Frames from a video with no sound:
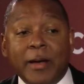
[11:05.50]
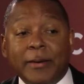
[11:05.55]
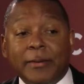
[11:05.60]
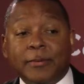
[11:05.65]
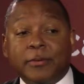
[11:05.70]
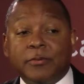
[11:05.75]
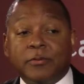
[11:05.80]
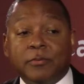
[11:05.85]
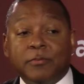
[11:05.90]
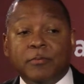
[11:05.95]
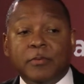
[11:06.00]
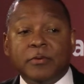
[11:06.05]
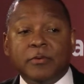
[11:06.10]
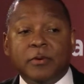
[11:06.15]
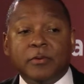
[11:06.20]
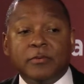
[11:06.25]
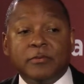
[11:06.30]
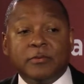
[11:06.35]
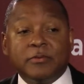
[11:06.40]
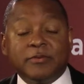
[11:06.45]
my
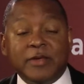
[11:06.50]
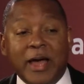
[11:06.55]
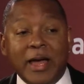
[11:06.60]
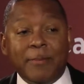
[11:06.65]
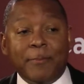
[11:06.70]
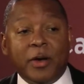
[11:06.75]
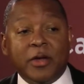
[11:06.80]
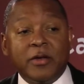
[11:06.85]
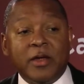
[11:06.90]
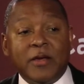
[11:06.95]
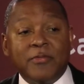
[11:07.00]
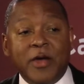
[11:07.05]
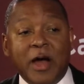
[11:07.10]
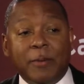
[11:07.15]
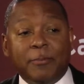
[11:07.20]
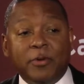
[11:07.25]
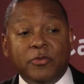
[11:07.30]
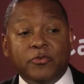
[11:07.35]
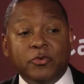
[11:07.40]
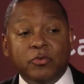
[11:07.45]
time out, I
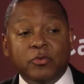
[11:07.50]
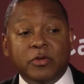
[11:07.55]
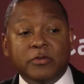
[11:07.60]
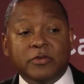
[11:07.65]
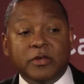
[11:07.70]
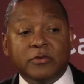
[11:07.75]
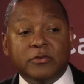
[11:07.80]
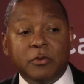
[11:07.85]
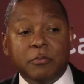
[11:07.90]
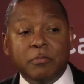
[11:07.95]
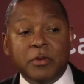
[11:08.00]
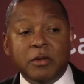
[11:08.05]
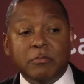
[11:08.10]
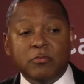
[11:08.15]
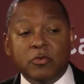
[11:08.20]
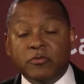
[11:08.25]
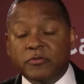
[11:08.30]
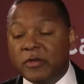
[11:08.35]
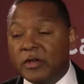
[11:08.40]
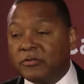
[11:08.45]
had the opportunity to
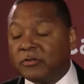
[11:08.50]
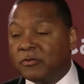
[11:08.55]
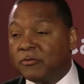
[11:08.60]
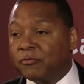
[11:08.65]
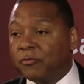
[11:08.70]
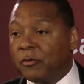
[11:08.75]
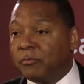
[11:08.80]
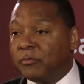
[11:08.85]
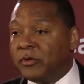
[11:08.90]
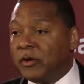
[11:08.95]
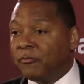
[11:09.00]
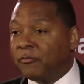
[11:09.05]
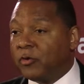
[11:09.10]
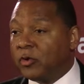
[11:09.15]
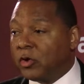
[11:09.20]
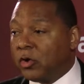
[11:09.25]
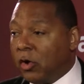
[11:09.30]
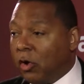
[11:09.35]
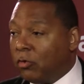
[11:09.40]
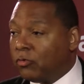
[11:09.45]
meet musicians from
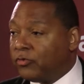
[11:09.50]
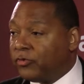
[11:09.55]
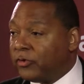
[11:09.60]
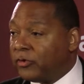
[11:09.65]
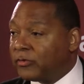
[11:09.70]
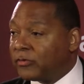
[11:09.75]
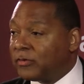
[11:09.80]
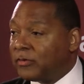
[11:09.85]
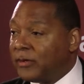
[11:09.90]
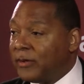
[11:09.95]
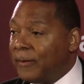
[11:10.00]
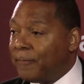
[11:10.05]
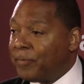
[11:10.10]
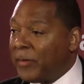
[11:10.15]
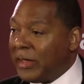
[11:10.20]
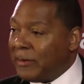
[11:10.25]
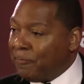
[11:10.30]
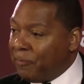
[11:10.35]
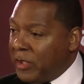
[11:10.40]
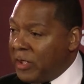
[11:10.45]
different cultures
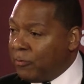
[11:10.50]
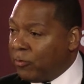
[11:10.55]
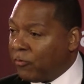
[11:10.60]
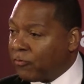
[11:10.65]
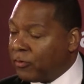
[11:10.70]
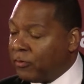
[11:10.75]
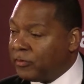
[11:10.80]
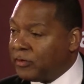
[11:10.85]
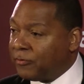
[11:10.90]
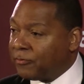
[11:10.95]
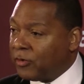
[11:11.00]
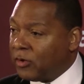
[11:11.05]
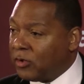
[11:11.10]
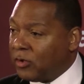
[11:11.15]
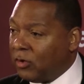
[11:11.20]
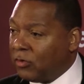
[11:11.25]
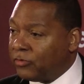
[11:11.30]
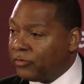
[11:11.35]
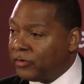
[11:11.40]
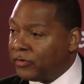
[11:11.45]
and people from
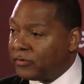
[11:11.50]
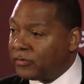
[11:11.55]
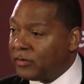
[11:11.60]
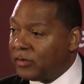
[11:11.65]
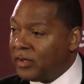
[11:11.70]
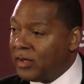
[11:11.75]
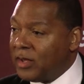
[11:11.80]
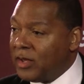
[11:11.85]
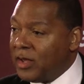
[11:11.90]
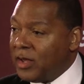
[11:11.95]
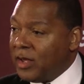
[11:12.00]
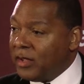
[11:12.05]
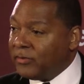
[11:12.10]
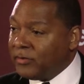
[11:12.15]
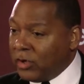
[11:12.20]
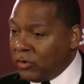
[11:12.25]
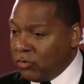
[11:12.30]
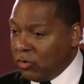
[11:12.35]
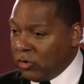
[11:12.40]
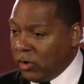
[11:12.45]
different cultures.
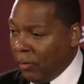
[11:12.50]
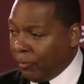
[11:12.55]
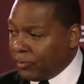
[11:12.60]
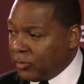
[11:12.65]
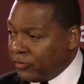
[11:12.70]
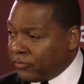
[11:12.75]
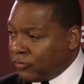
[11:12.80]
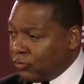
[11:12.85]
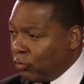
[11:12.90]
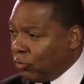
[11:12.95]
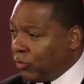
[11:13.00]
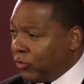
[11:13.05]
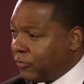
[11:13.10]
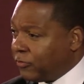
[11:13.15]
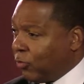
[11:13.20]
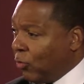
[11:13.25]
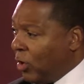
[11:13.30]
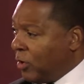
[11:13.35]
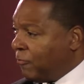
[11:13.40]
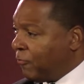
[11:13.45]
Tell you a couple of
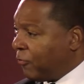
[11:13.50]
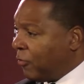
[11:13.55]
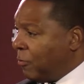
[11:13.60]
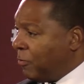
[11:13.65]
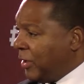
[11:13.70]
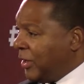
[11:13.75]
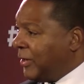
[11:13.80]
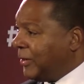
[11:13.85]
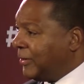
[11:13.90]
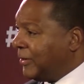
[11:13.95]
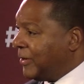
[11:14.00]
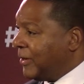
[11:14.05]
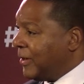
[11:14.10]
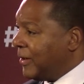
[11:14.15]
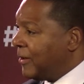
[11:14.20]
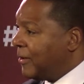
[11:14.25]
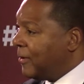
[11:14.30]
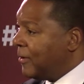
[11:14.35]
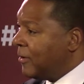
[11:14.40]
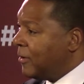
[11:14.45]
stories. One from
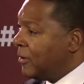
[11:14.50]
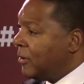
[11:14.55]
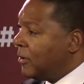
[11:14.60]
Italy